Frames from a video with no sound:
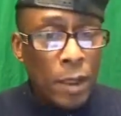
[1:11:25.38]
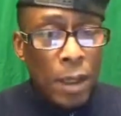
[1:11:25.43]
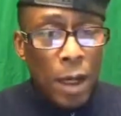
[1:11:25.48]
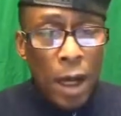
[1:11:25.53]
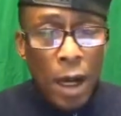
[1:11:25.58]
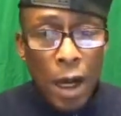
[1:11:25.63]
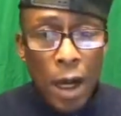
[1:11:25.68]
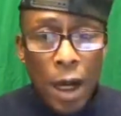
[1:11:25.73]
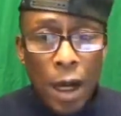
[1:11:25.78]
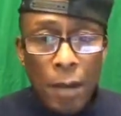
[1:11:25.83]

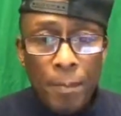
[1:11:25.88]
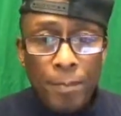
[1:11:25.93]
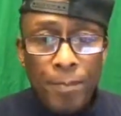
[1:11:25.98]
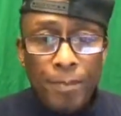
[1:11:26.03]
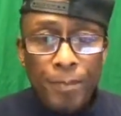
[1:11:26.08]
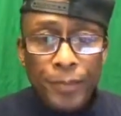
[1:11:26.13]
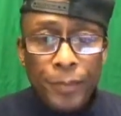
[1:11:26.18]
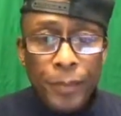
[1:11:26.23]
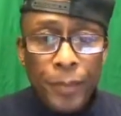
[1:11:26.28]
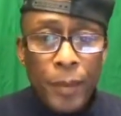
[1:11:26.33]

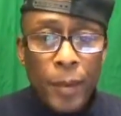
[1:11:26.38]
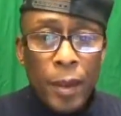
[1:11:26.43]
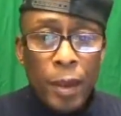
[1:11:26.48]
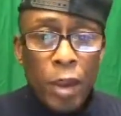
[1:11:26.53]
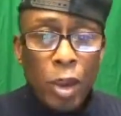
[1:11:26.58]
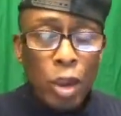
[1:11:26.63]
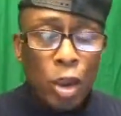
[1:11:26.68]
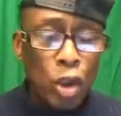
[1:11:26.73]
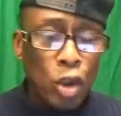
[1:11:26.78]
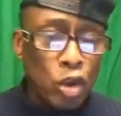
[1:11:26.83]

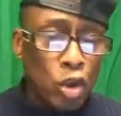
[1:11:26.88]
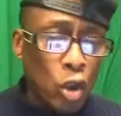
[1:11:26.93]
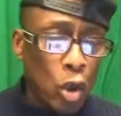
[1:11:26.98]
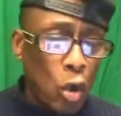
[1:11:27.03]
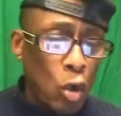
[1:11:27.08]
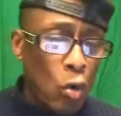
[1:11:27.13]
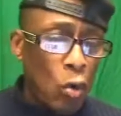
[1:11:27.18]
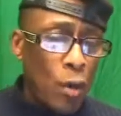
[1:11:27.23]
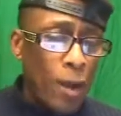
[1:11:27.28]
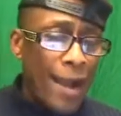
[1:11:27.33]

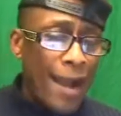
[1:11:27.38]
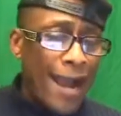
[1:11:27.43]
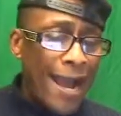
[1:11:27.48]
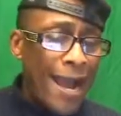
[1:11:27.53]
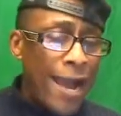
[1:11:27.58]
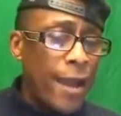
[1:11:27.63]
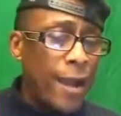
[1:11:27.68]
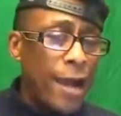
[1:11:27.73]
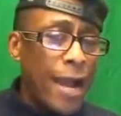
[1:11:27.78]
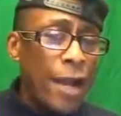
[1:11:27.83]
So
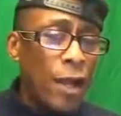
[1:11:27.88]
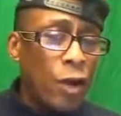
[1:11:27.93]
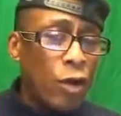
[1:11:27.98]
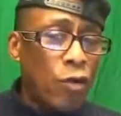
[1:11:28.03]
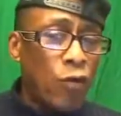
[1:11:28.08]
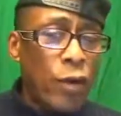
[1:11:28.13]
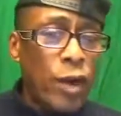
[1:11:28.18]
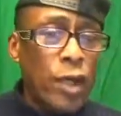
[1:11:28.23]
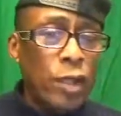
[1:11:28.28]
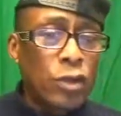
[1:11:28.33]
I
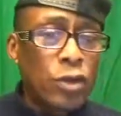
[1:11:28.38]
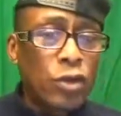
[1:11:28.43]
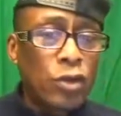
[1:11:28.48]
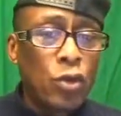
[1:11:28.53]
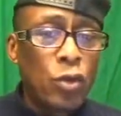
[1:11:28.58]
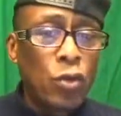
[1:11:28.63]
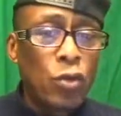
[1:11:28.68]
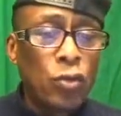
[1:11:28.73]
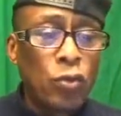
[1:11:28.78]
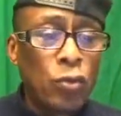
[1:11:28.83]
agreed to
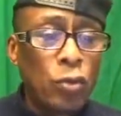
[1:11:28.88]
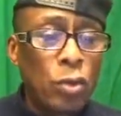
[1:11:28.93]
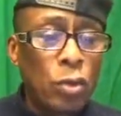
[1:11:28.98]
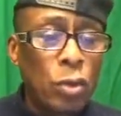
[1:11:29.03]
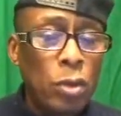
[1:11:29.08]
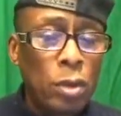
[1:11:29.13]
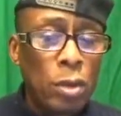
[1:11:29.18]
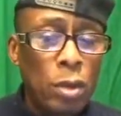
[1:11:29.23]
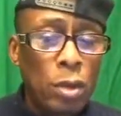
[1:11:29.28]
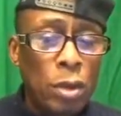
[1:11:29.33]
do
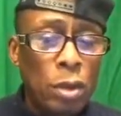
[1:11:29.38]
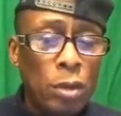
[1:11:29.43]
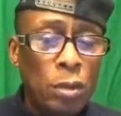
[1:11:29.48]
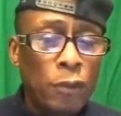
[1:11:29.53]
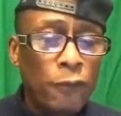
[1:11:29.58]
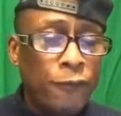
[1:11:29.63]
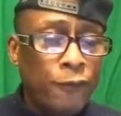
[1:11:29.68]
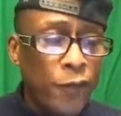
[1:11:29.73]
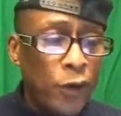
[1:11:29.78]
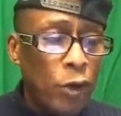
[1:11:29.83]

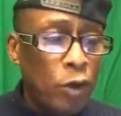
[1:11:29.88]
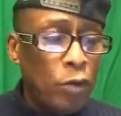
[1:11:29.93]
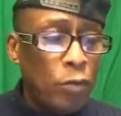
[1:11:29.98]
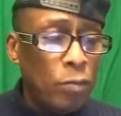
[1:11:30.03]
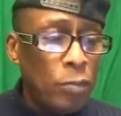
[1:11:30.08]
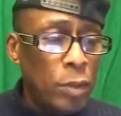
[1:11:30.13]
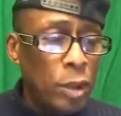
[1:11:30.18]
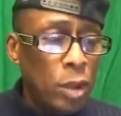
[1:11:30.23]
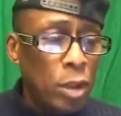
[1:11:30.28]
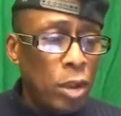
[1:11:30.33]

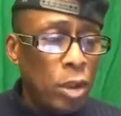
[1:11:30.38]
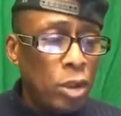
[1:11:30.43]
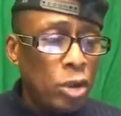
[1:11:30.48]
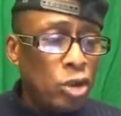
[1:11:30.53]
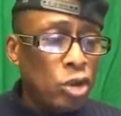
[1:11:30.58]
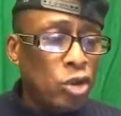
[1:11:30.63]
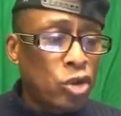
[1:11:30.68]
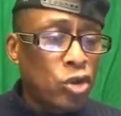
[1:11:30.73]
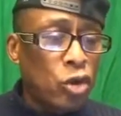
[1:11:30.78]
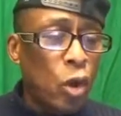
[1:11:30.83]
the
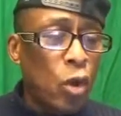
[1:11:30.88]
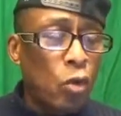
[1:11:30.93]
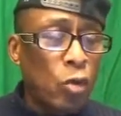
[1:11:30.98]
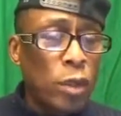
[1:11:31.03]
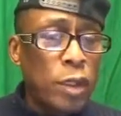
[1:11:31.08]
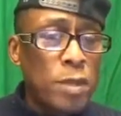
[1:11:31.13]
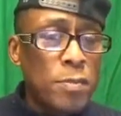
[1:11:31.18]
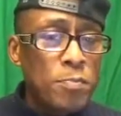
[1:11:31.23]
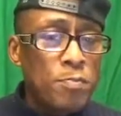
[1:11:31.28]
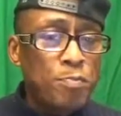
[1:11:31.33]

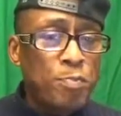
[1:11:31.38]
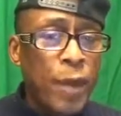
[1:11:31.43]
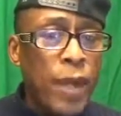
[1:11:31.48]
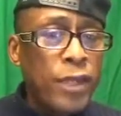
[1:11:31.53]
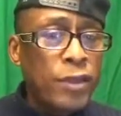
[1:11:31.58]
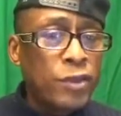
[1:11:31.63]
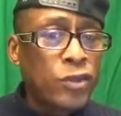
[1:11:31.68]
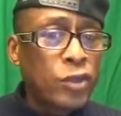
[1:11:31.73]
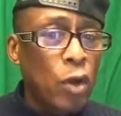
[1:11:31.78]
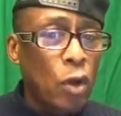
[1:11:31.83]
solely
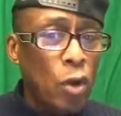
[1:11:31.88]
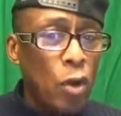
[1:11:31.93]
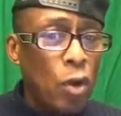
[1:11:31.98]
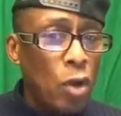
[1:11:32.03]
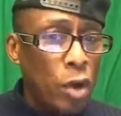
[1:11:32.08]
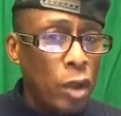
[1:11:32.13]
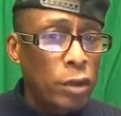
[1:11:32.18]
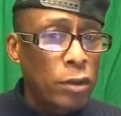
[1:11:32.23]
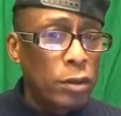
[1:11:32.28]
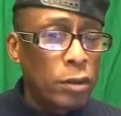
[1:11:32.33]
based
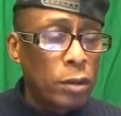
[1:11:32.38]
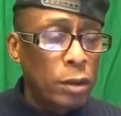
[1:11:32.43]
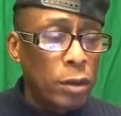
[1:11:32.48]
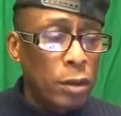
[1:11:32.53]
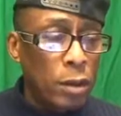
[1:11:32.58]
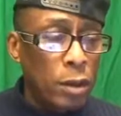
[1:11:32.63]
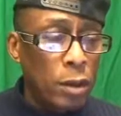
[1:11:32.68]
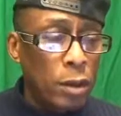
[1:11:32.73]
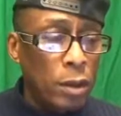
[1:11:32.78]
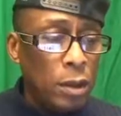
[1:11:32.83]
on
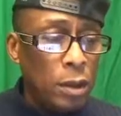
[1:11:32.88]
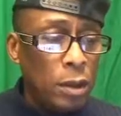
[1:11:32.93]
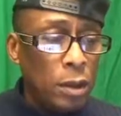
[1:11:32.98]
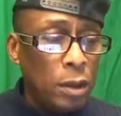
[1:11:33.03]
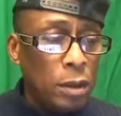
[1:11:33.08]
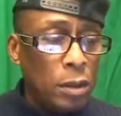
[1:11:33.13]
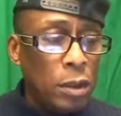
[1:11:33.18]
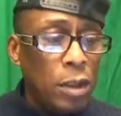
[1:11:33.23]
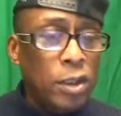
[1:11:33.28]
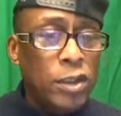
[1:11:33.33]

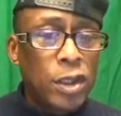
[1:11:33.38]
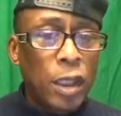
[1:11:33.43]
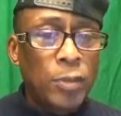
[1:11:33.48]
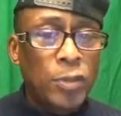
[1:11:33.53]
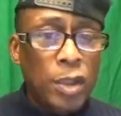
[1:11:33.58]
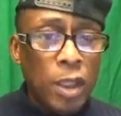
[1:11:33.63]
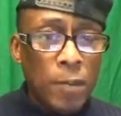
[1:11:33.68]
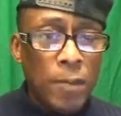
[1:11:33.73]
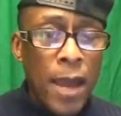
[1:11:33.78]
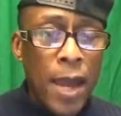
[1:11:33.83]
the
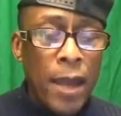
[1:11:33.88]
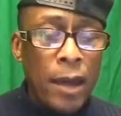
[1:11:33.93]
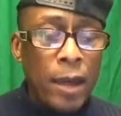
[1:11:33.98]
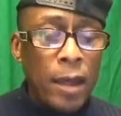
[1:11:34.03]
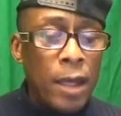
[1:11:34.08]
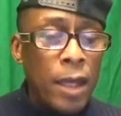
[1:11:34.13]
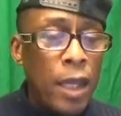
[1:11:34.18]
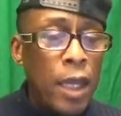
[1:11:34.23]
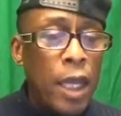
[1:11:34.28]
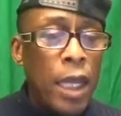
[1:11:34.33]
subject matter.
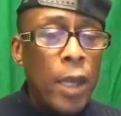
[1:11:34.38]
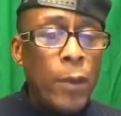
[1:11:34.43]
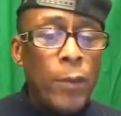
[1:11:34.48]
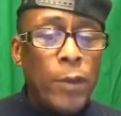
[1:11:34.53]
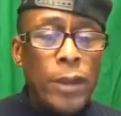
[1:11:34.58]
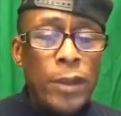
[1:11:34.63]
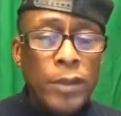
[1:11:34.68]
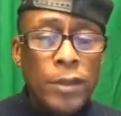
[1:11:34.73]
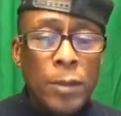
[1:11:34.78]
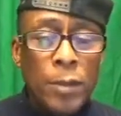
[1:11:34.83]
And
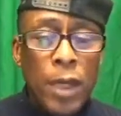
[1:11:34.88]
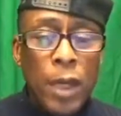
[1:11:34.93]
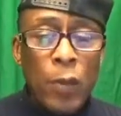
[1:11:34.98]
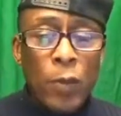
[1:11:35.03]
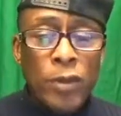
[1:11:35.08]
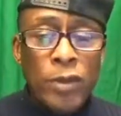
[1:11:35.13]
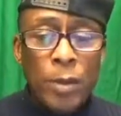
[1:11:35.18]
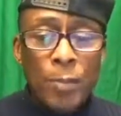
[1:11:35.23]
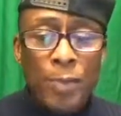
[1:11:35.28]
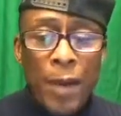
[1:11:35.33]
when it
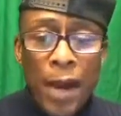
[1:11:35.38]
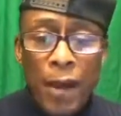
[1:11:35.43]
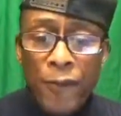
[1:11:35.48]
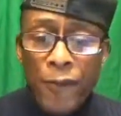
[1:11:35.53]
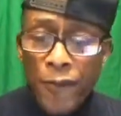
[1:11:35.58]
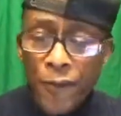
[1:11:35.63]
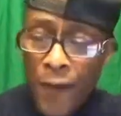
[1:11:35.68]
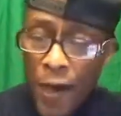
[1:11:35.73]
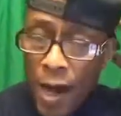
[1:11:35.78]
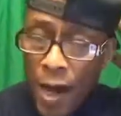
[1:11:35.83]
was about
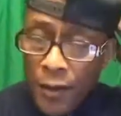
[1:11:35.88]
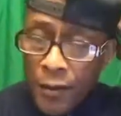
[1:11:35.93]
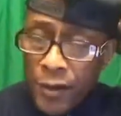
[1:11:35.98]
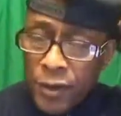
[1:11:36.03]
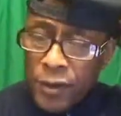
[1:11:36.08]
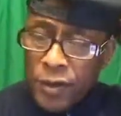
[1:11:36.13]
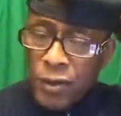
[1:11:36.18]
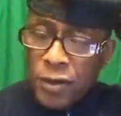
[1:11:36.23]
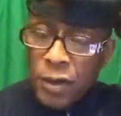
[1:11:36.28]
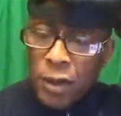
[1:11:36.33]

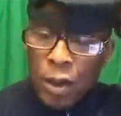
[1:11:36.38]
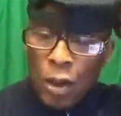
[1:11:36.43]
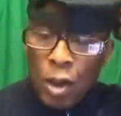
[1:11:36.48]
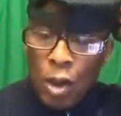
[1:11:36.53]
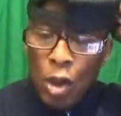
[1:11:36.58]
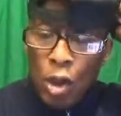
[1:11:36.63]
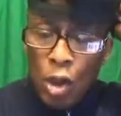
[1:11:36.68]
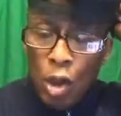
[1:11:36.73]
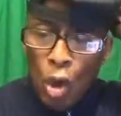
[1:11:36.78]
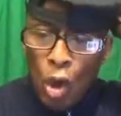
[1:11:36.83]
fathers
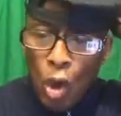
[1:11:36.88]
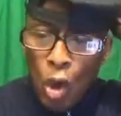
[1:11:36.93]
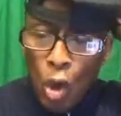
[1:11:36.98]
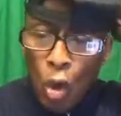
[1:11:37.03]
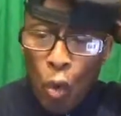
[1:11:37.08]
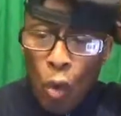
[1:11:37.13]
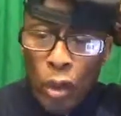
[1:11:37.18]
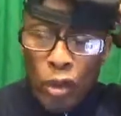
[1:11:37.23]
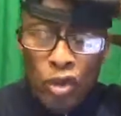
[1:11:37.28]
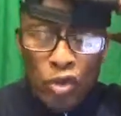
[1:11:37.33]

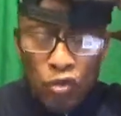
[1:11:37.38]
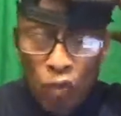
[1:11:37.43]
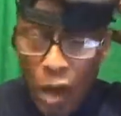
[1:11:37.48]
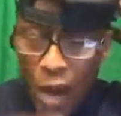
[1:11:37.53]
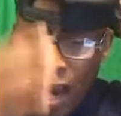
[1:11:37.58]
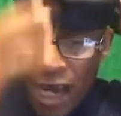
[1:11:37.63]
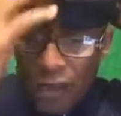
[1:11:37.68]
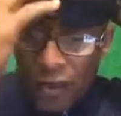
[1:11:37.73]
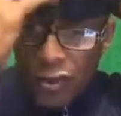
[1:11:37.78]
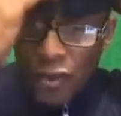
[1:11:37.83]
who are
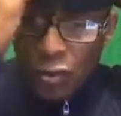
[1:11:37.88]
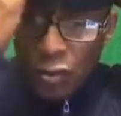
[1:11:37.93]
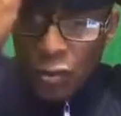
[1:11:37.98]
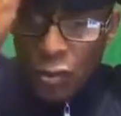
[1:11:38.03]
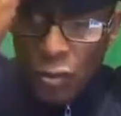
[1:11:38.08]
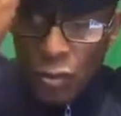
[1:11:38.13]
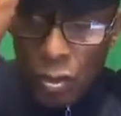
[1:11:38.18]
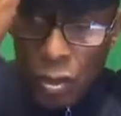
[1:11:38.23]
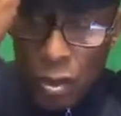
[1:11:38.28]
trying to